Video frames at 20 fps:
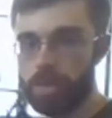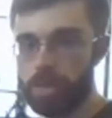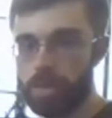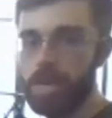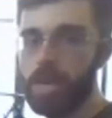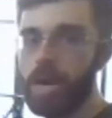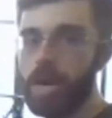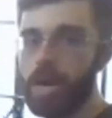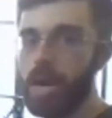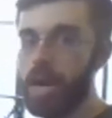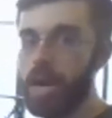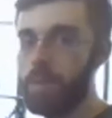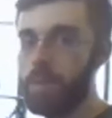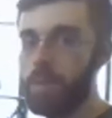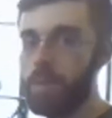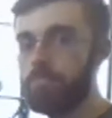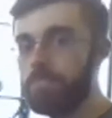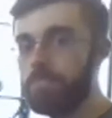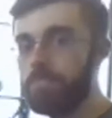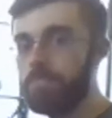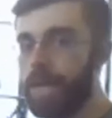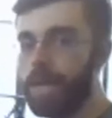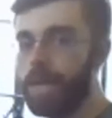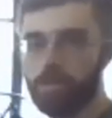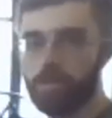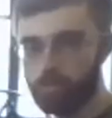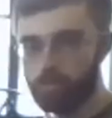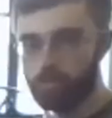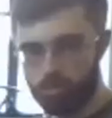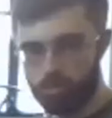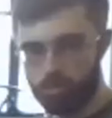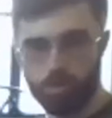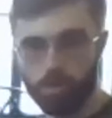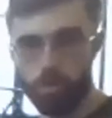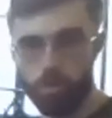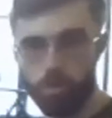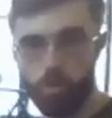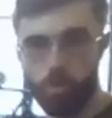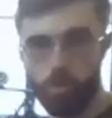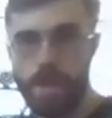And, you know,
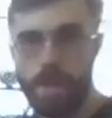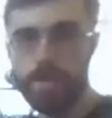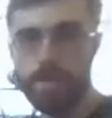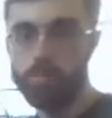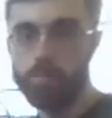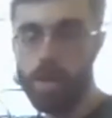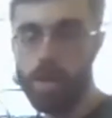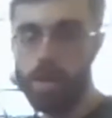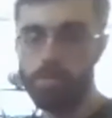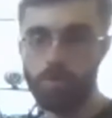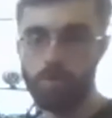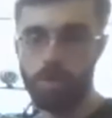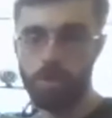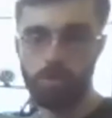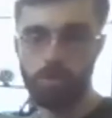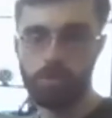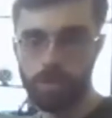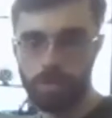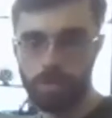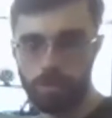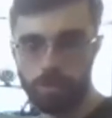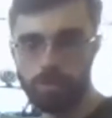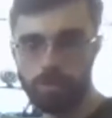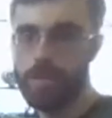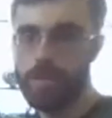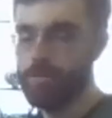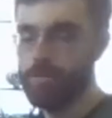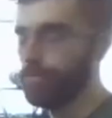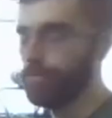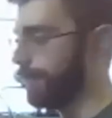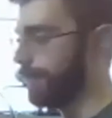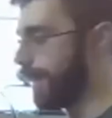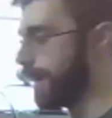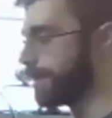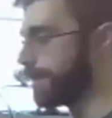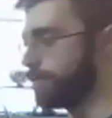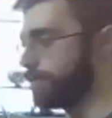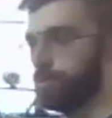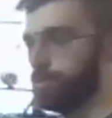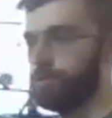why is that a problem? Well, it really goes back
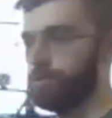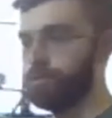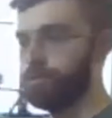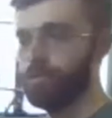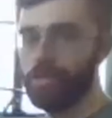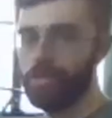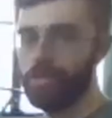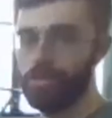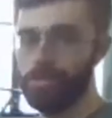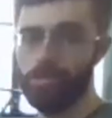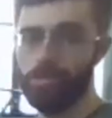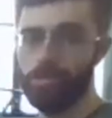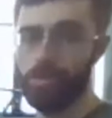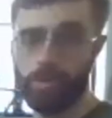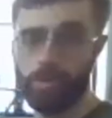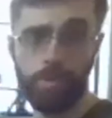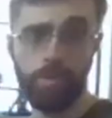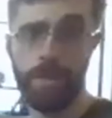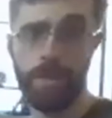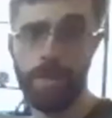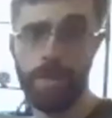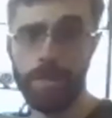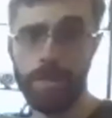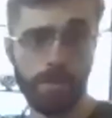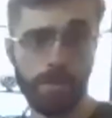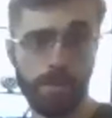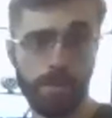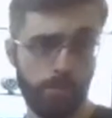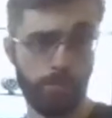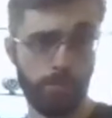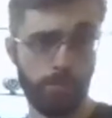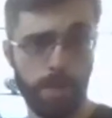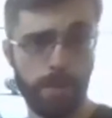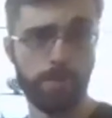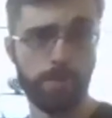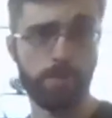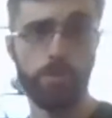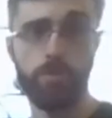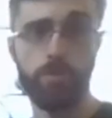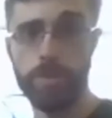to, if you remember anything from high
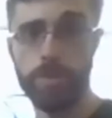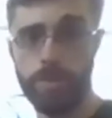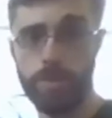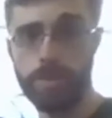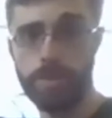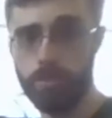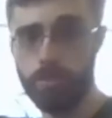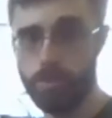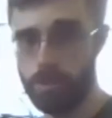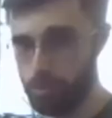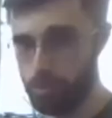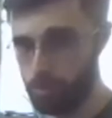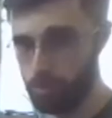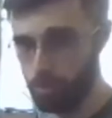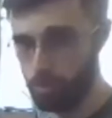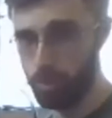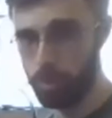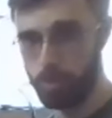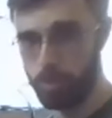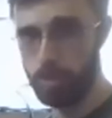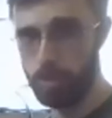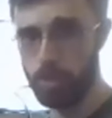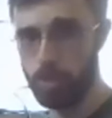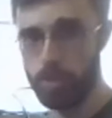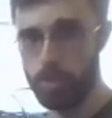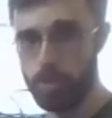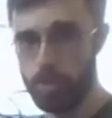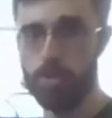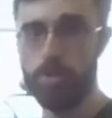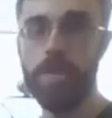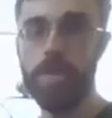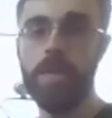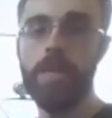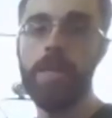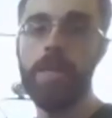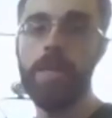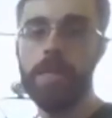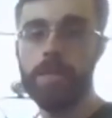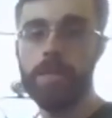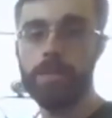school physics, which most people don't,
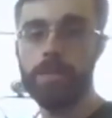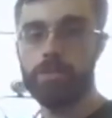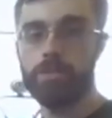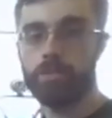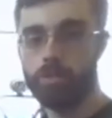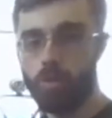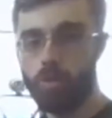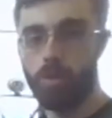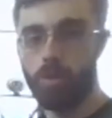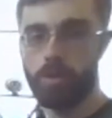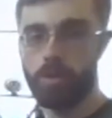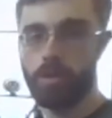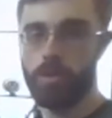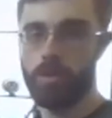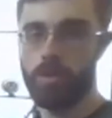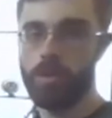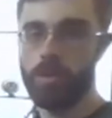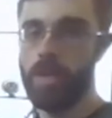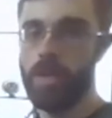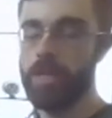is torque, okay?